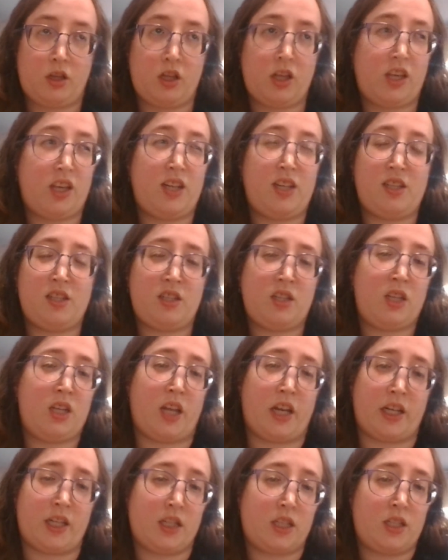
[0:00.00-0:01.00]
Like, it is
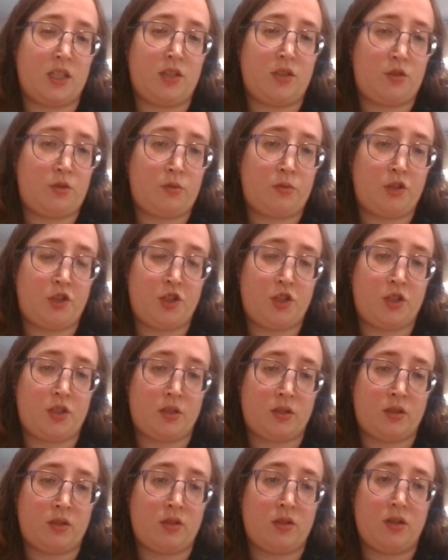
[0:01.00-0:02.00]
connected to the
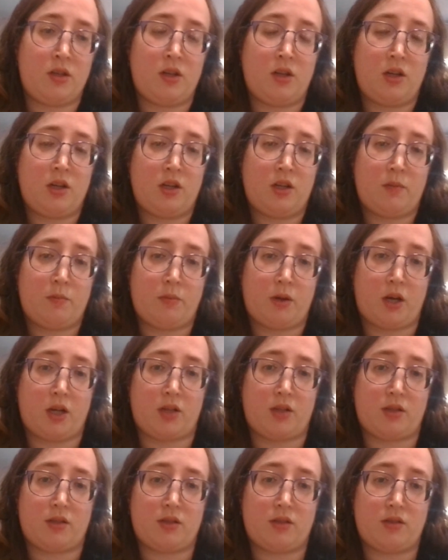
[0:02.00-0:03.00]
region,
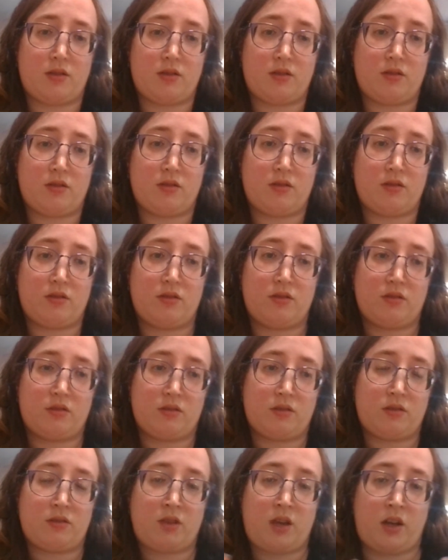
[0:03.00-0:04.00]
but
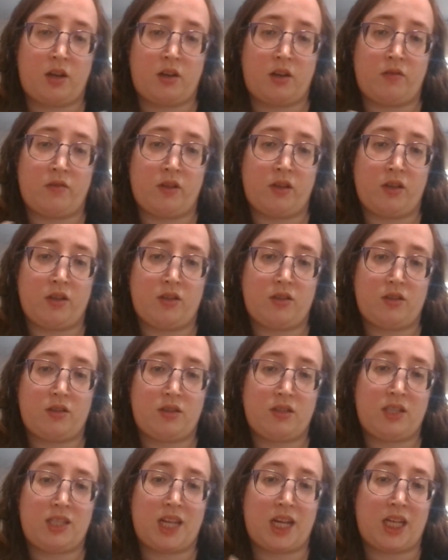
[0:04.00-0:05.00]
kind of like
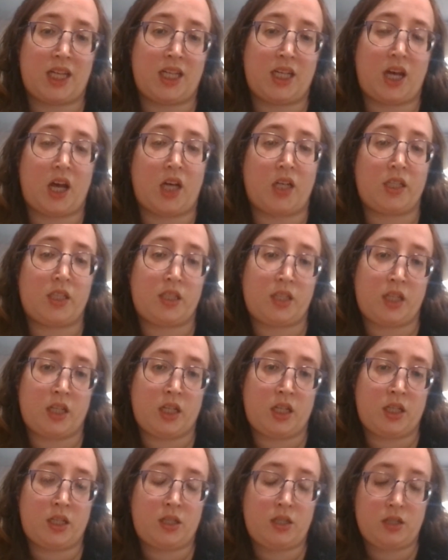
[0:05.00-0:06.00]
slightly
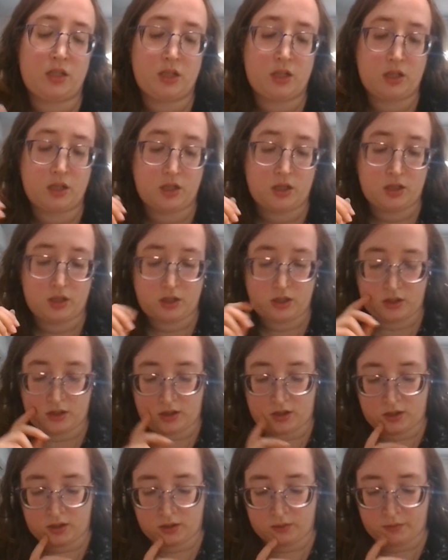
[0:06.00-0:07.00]
isolated.
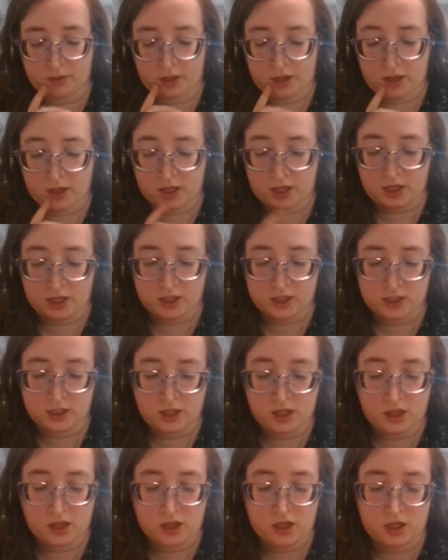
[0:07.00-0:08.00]
And
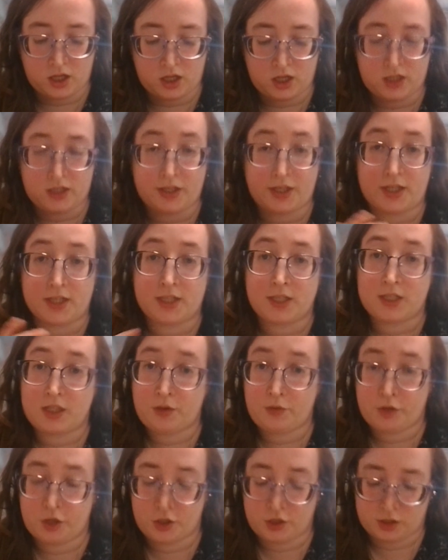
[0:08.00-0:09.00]
then the
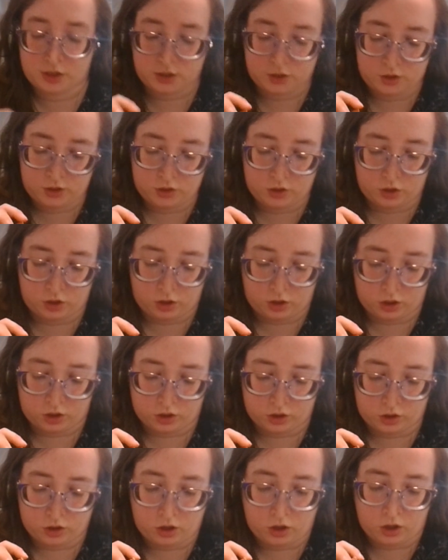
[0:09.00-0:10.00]
DLC regions
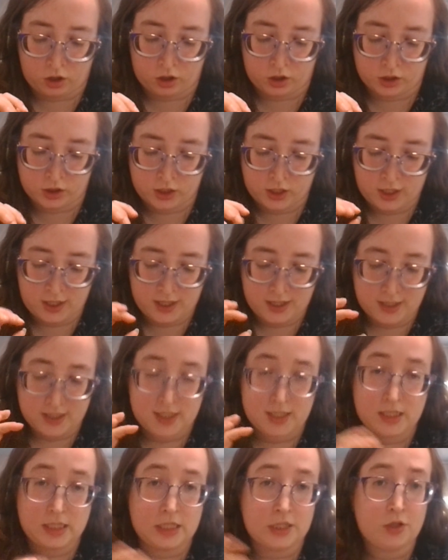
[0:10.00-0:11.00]
are called
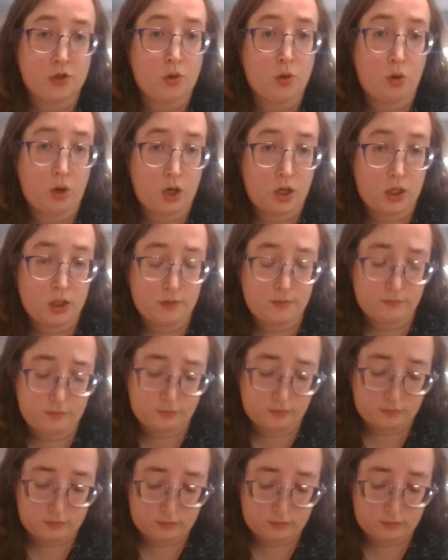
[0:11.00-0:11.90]
Sitcore,